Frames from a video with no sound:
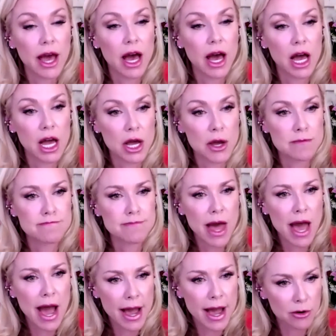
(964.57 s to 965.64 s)

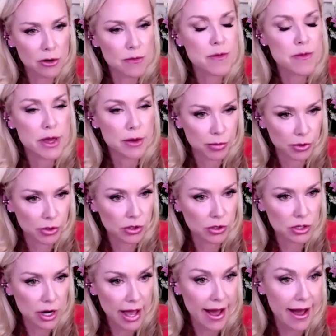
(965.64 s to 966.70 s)
I remember
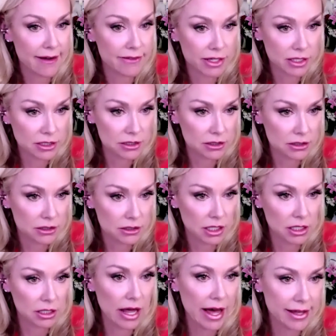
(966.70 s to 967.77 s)
having a
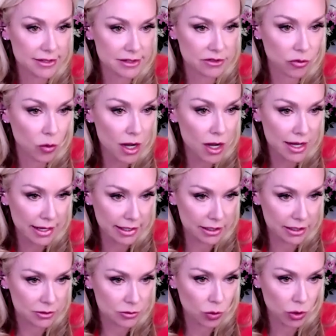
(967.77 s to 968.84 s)
glass of
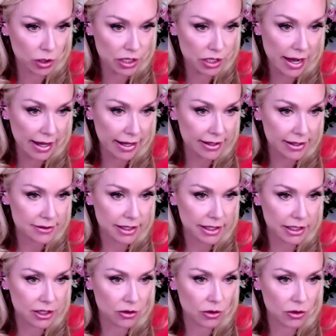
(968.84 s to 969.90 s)
wine one night and
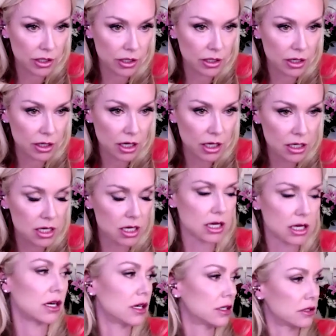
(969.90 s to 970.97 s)
going, oh,
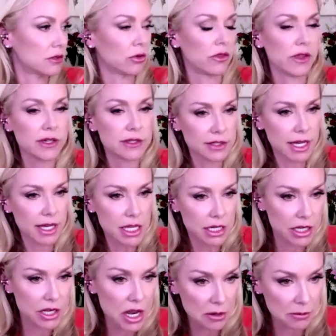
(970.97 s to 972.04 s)
well, this kind of
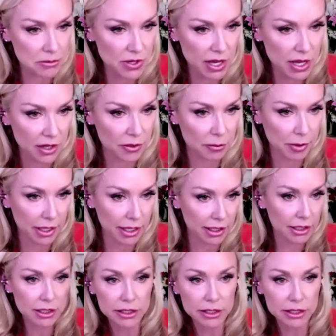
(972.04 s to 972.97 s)
numbs out the pain.